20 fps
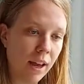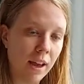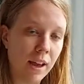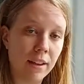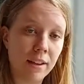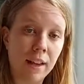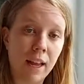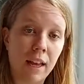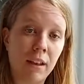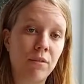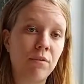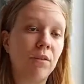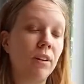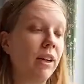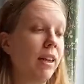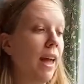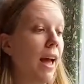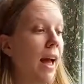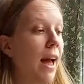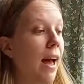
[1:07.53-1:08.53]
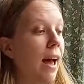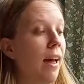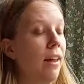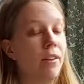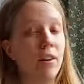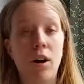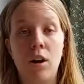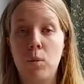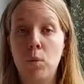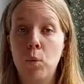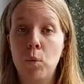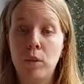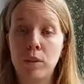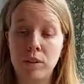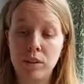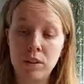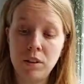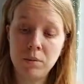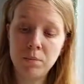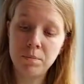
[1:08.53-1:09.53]
And next we're going to add our
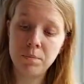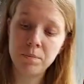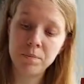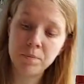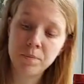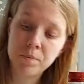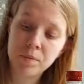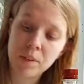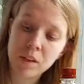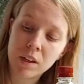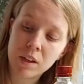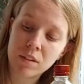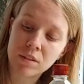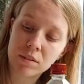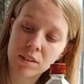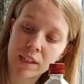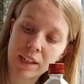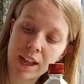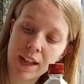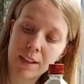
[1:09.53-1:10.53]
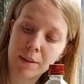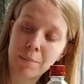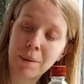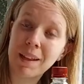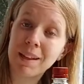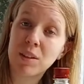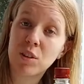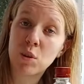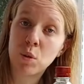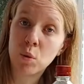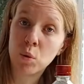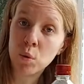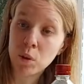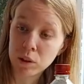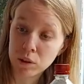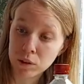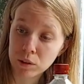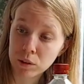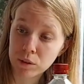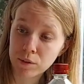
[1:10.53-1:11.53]
water. So we're going to add about
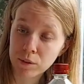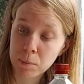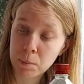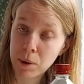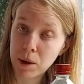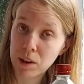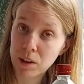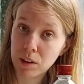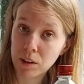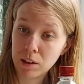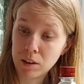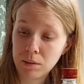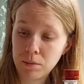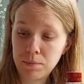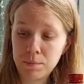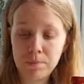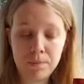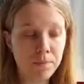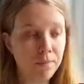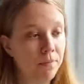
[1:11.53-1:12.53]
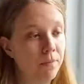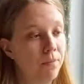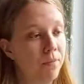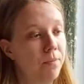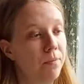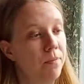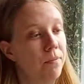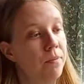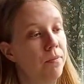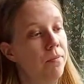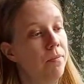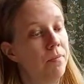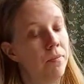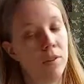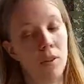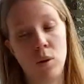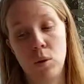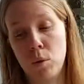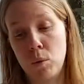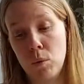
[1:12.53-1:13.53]
1/4 of the bottle
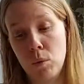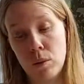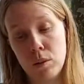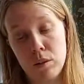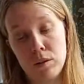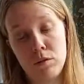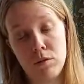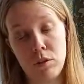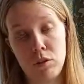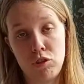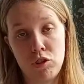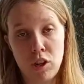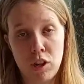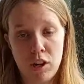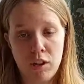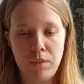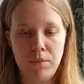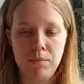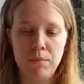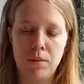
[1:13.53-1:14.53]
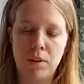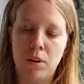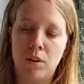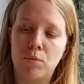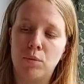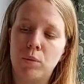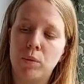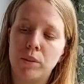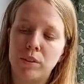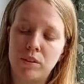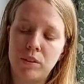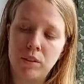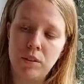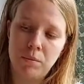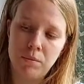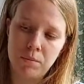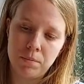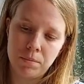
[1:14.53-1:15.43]
or the jar of water.